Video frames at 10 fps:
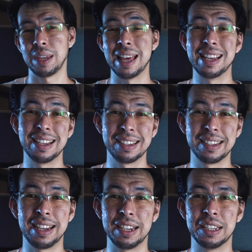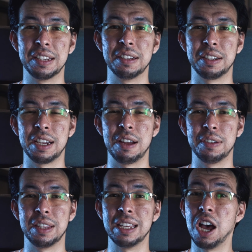And that doesn't take into
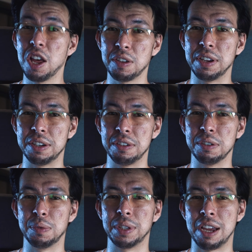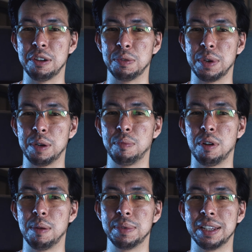account the other issues with counterweighted
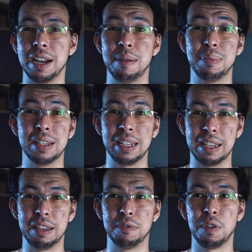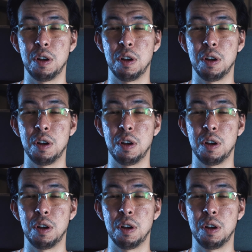props that I believe